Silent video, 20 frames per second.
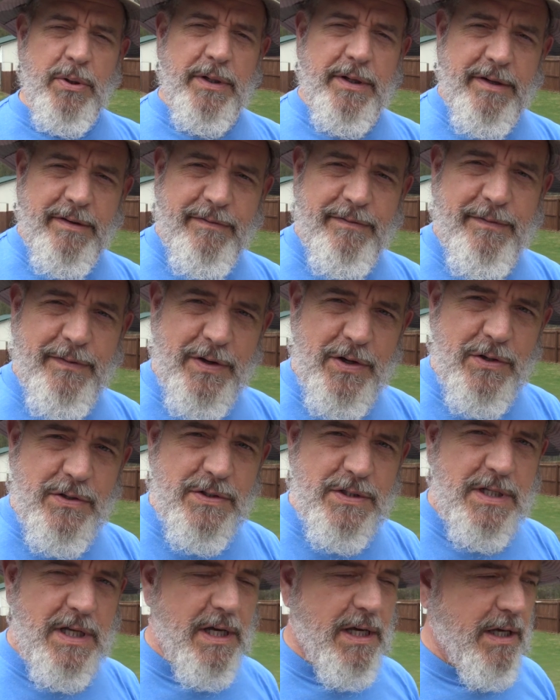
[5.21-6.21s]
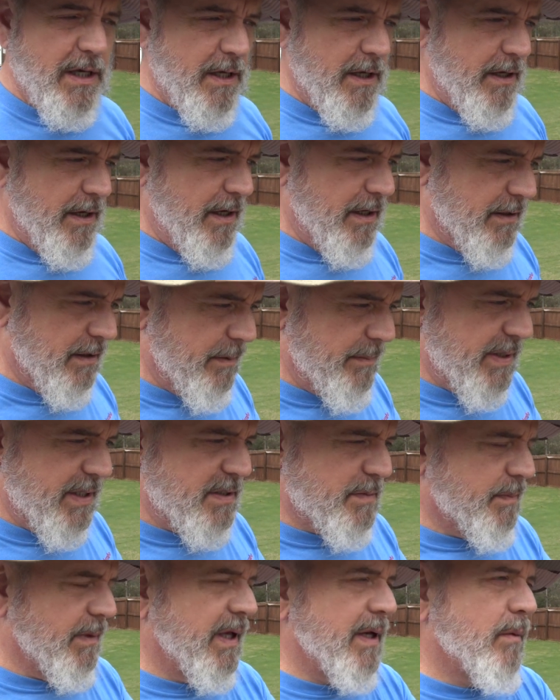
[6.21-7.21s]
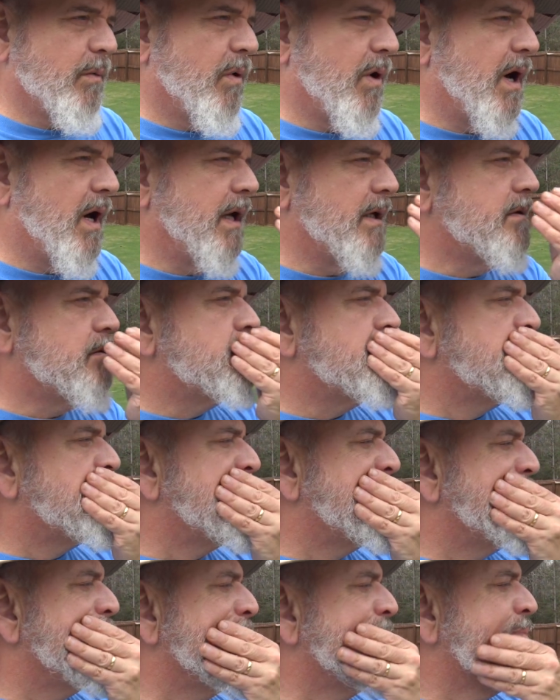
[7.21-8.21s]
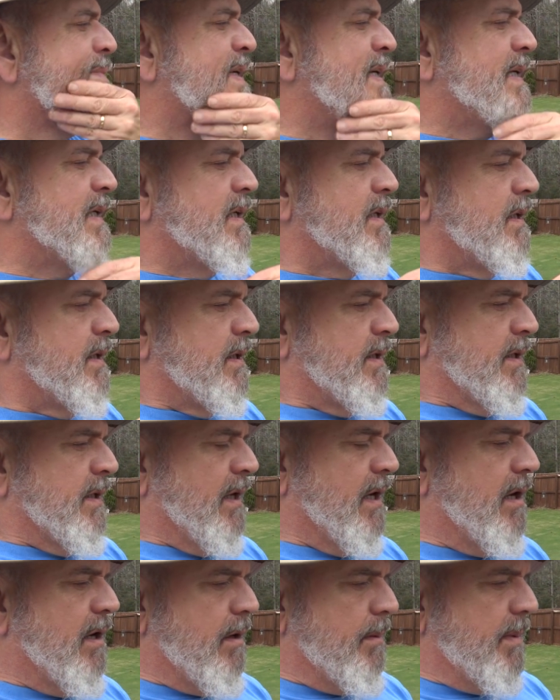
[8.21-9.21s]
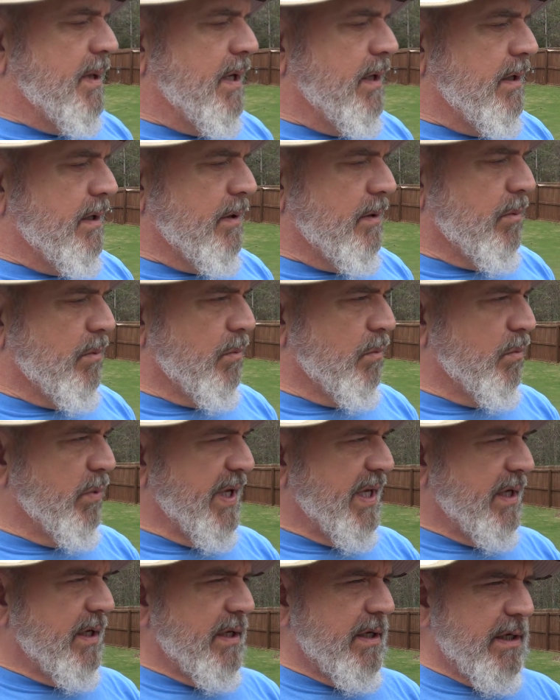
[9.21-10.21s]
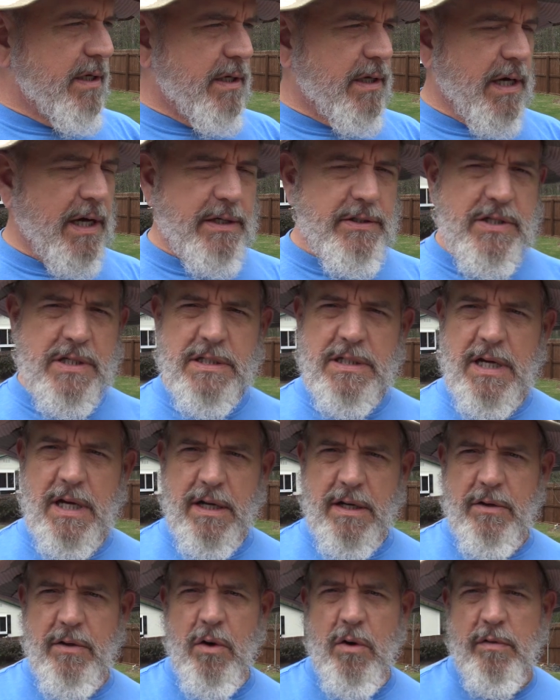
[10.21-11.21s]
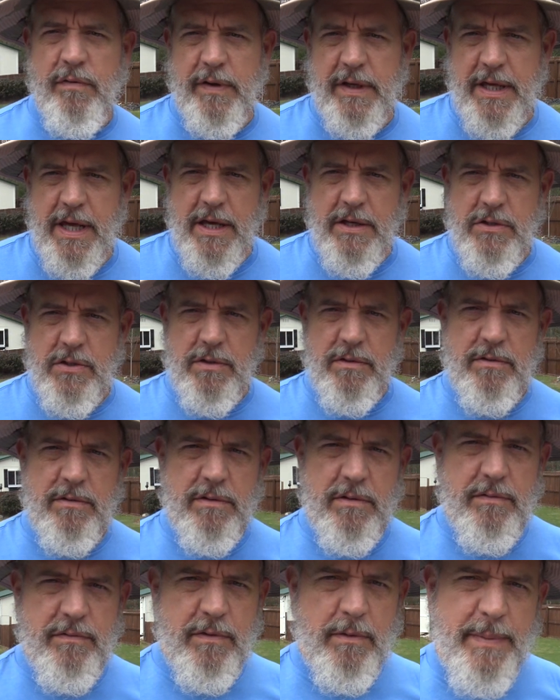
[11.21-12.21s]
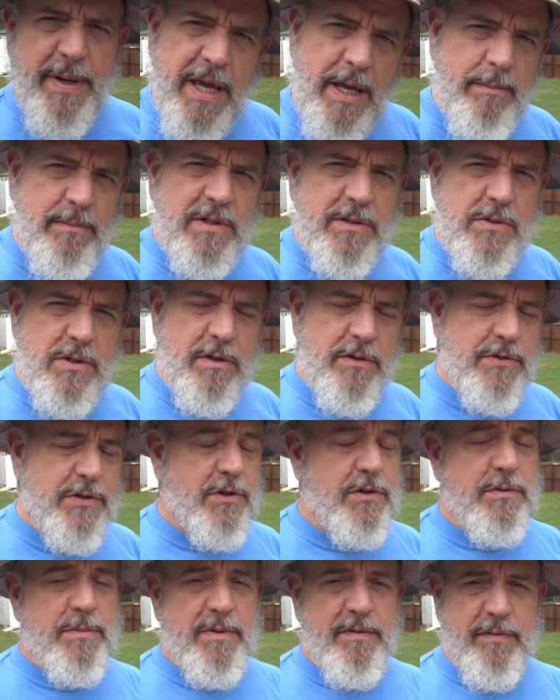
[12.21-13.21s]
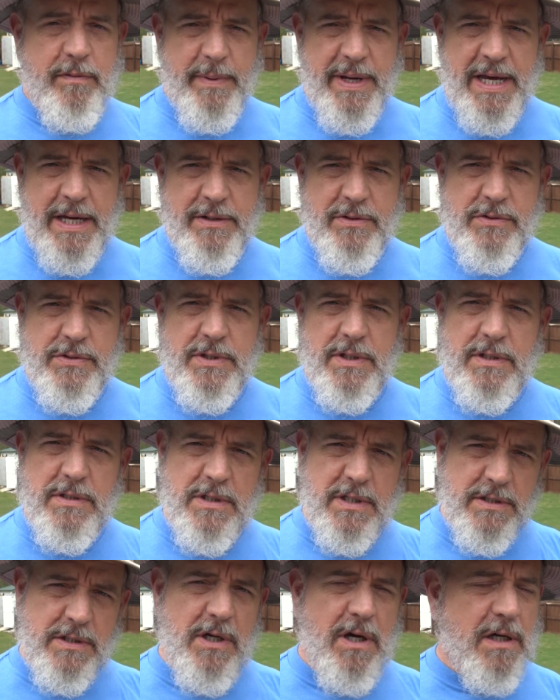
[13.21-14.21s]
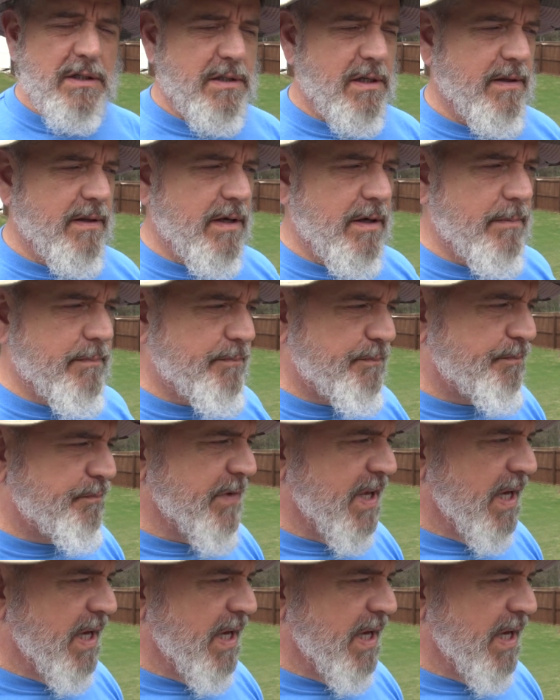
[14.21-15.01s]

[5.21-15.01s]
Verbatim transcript: to put it first, and let me explain why. Um, we, I just got a notification from Amazon, excuse me, from Anderson's. I talked to them,